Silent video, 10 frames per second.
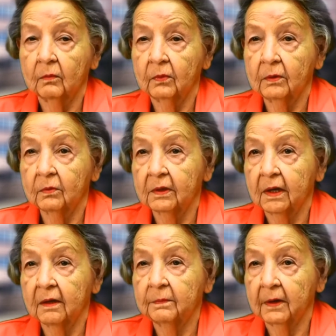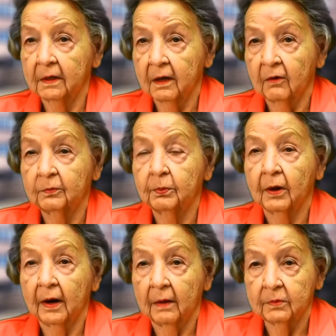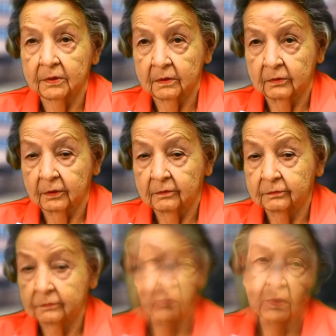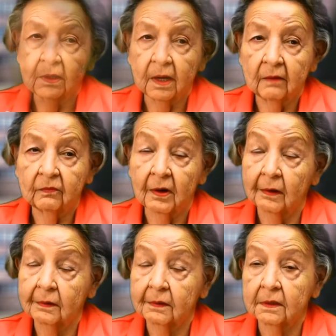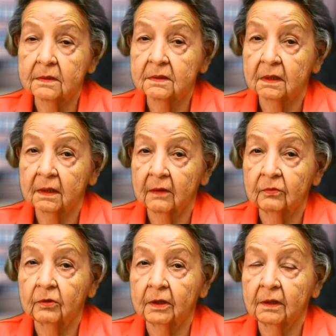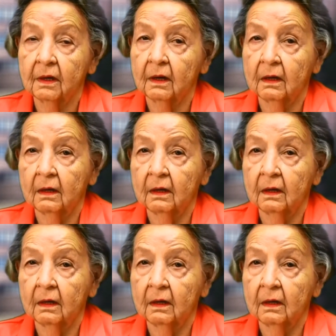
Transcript: we will get it paid off perhaps sooner. We have volunteers in every